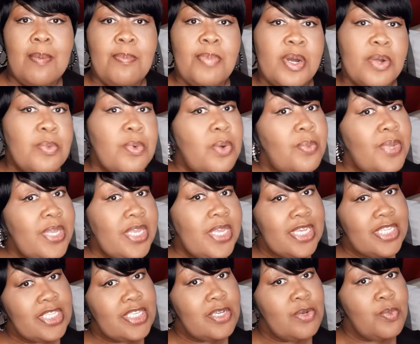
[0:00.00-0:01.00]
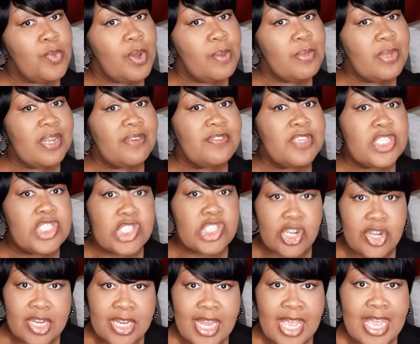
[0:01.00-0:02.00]
But when we get to women of a
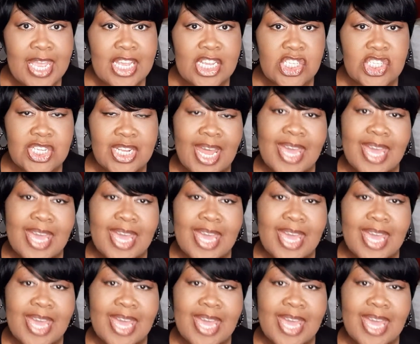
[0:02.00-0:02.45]
certain age,